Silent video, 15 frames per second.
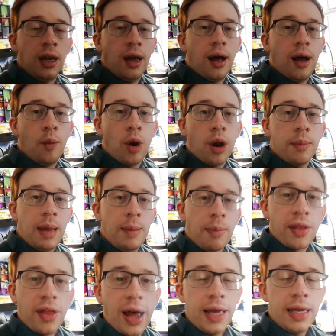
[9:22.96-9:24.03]
And what I mean by
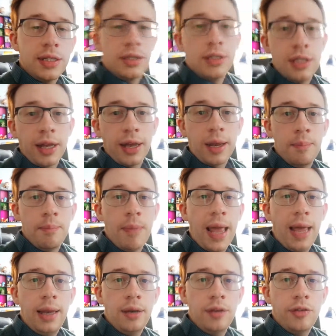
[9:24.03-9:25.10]
that is there's like a
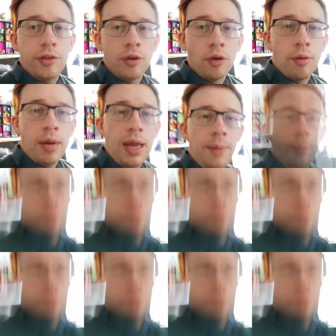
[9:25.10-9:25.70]
main story,